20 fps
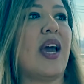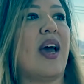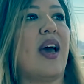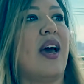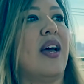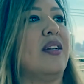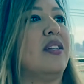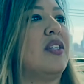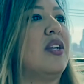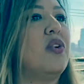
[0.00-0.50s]

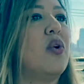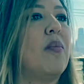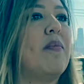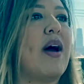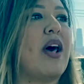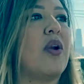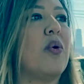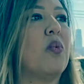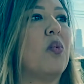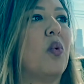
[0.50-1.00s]
and no
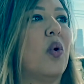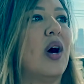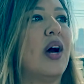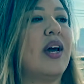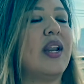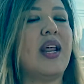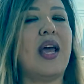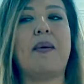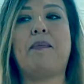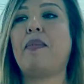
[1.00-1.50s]
matter
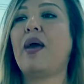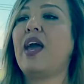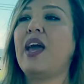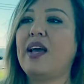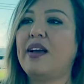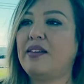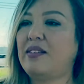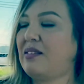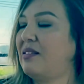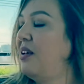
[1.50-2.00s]
what it
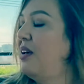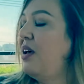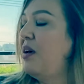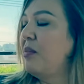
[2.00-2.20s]
pays,